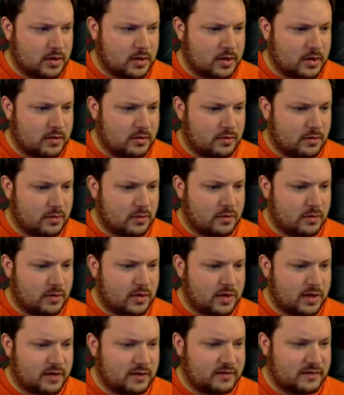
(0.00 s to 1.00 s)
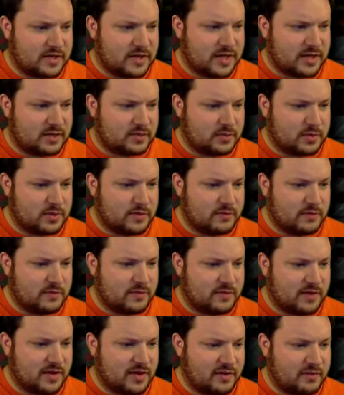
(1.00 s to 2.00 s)
I don't know what kind of attacks would give you
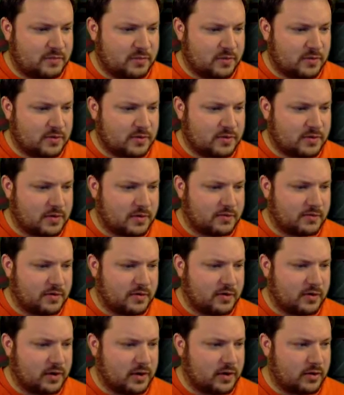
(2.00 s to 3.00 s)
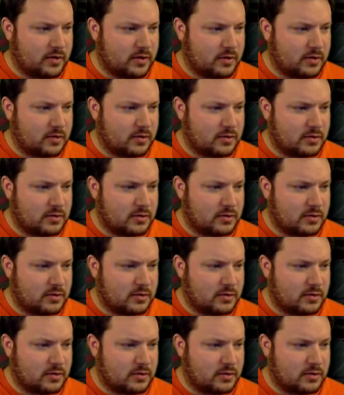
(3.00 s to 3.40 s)
five points, but I'll figure it out here.